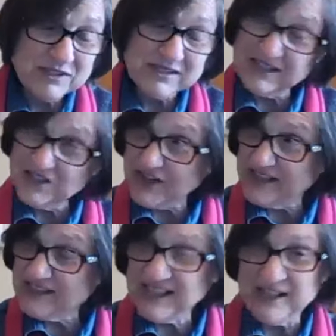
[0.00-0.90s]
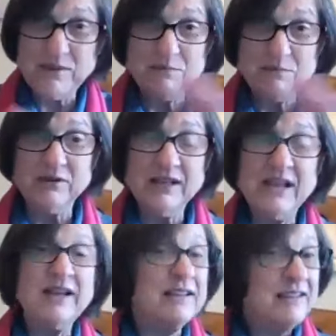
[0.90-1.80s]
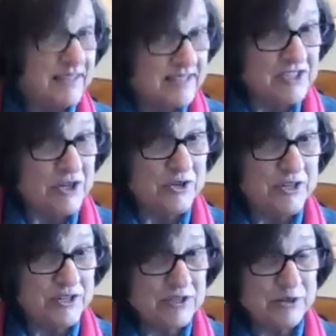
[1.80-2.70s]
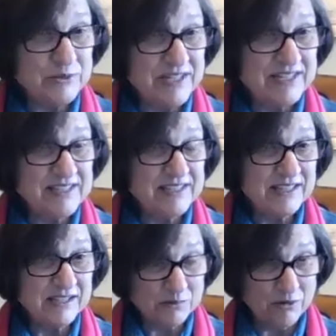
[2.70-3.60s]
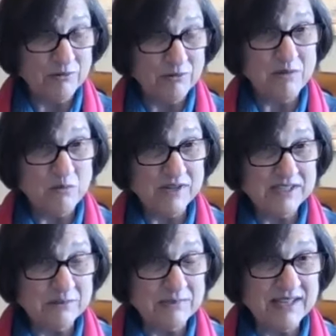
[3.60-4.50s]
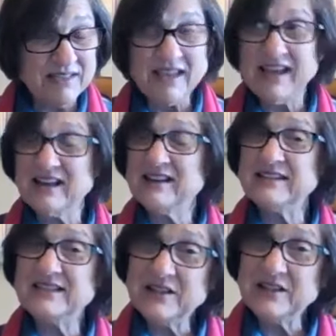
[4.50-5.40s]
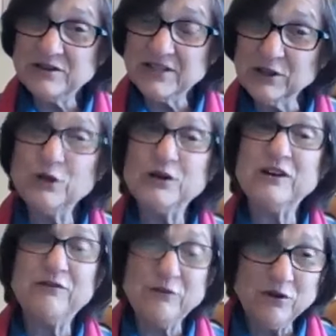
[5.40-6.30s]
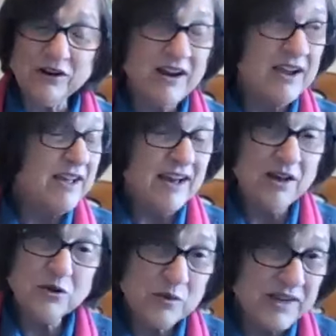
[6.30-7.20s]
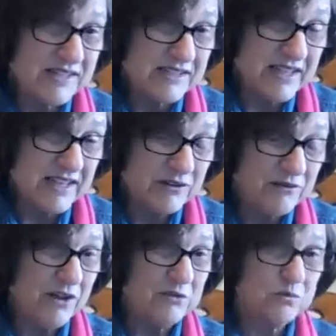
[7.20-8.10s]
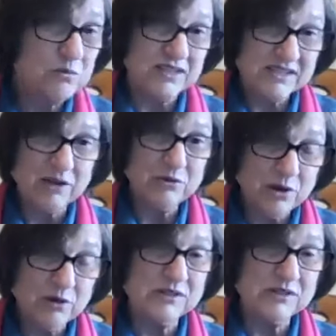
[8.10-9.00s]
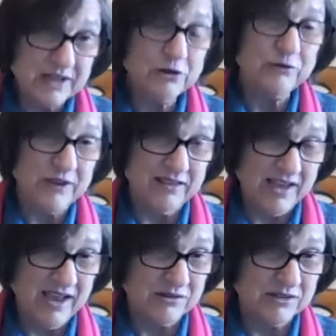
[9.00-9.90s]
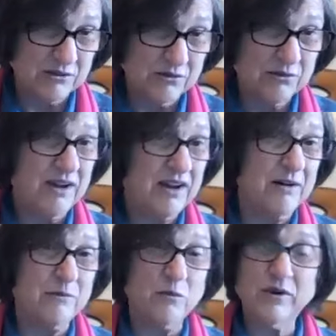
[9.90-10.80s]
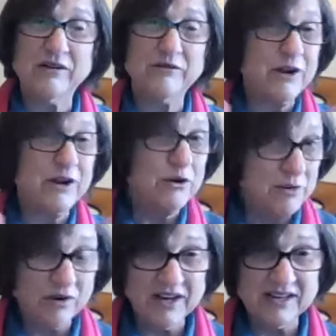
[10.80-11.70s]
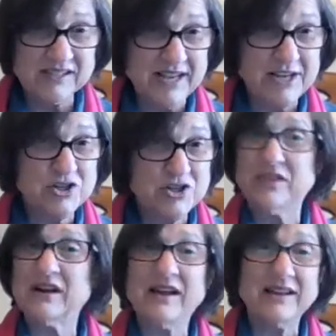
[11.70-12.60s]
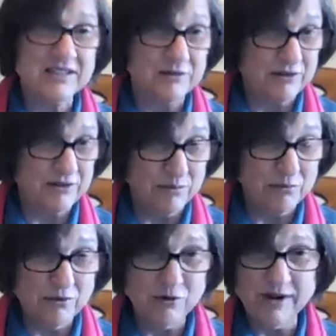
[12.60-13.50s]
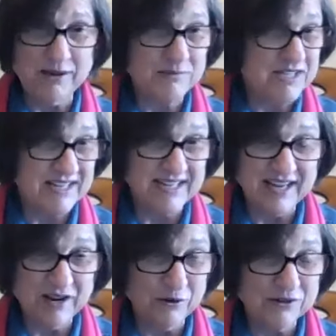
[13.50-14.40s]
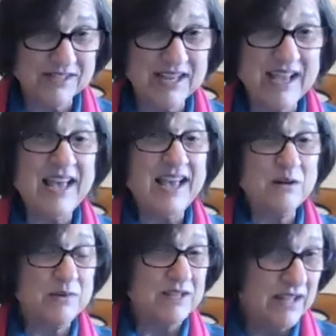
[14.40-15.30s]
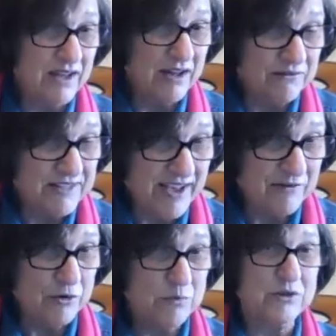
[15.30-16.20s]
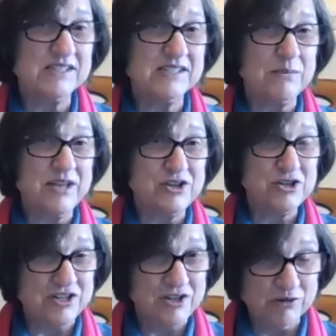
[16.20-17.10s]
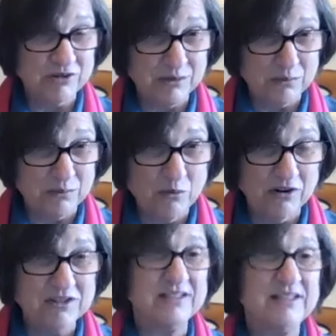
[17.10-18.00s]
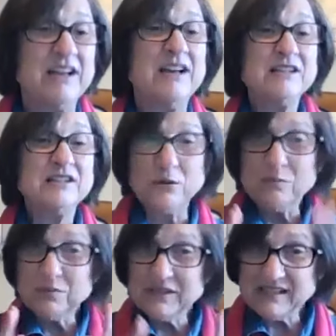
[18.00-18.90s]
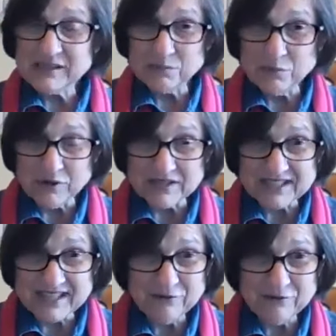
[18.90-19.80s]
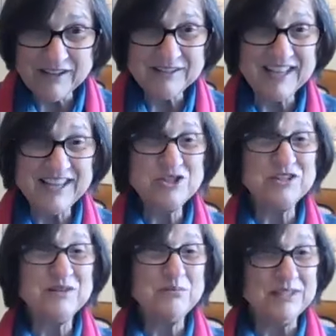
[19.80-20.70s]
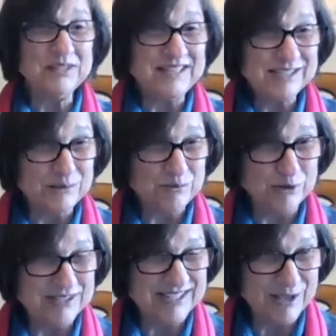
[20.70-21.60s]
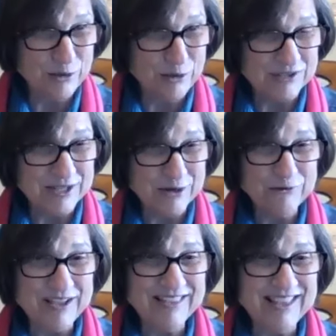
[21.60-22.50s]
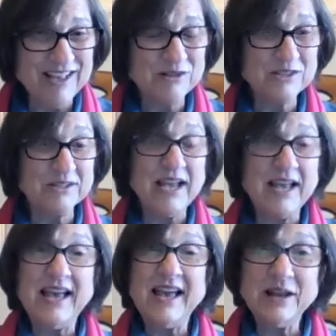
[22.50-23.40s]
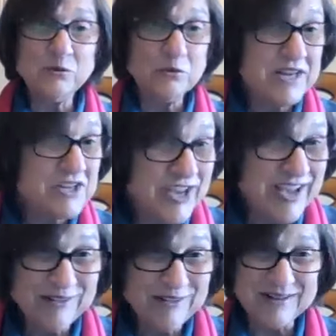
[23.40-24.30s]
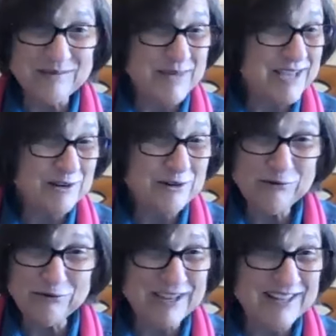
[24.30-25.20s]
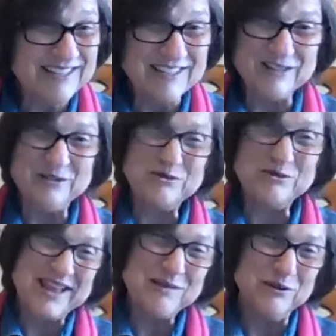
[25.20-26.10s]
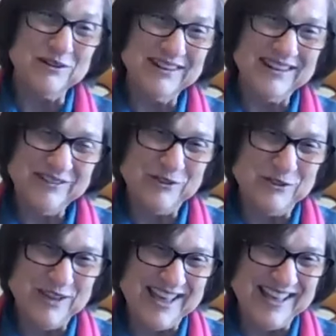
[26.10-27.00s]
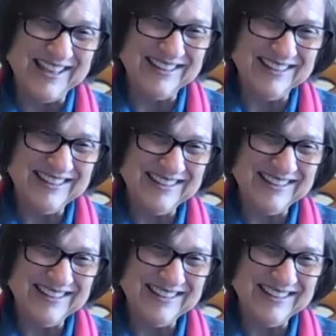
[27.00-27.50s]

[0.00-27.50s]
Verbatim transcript: suggest that people Continue to tune in to this program once a month and continue to look for other ways to get involved with the South Coast Interfaith Council. Um, we're a varied organization with lots of different programs and endeavors, and we love to have your participation and your support. So please support Tiyya Foundation, please support South Coast Interfaith Council, and reach out and make a new friend and a new neighbor if you can.